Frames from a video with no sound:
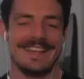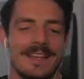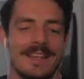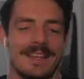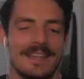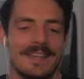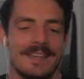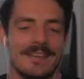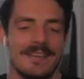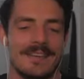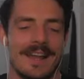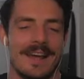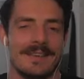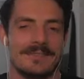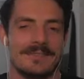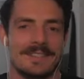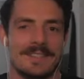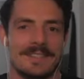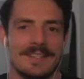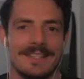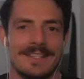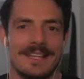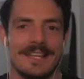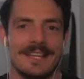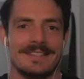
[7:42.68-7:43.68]
You're an
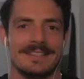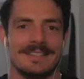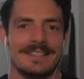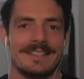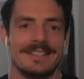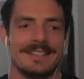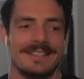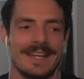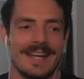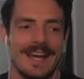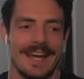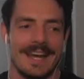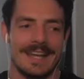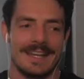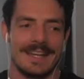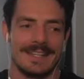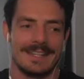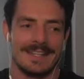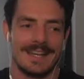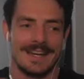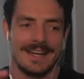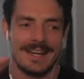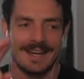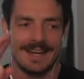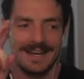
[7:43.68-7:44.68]
absolute legend,
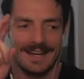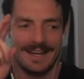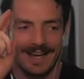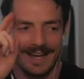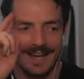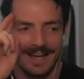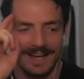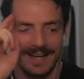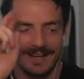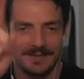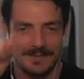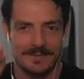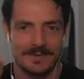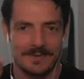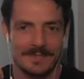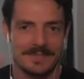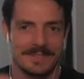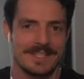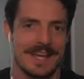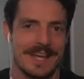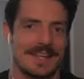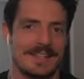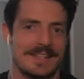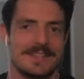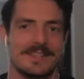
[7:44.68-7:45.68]
and I will
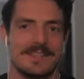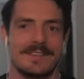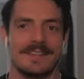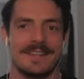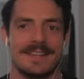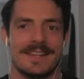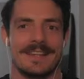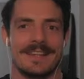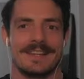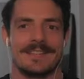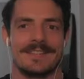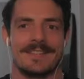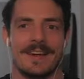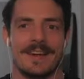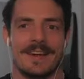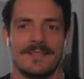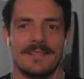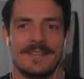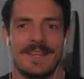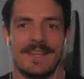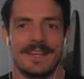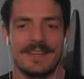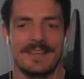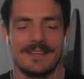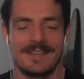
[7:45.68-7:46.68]
chat to you another
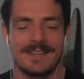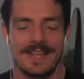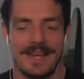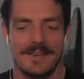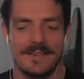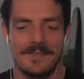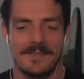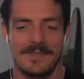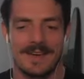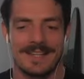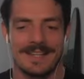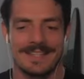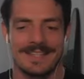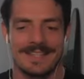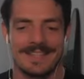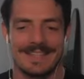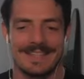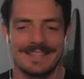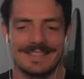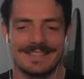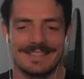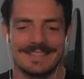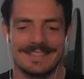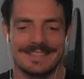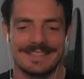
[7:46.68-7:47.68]
time. Thank you, David
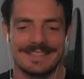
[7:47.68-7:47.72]
Martinez.